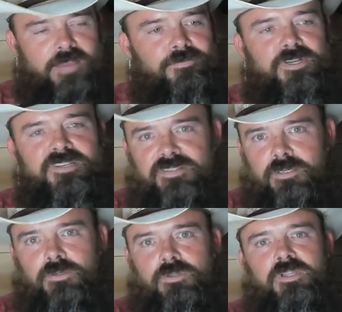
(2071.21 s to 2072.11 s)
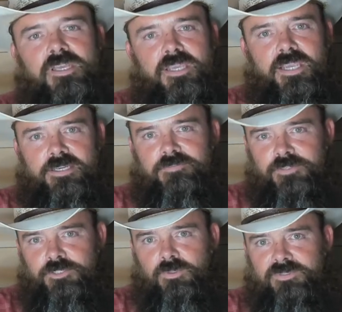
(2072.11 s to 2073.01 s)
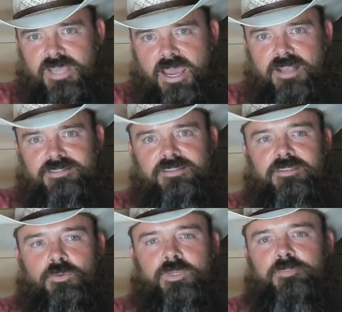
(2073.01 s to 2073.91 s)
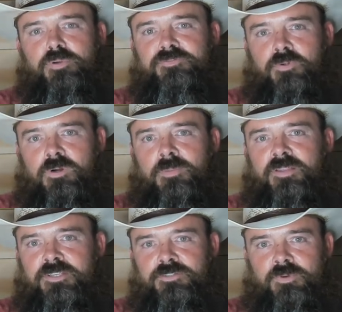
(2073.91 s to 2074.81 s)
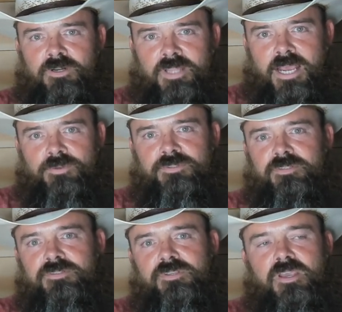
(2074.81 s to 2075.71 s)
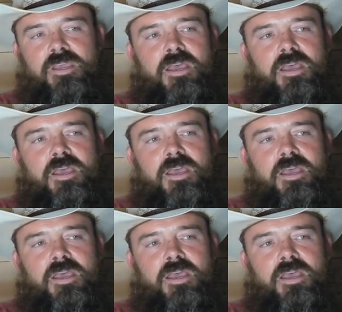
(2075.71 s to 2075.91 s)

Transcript: every single individual task that we perform on these rental houses.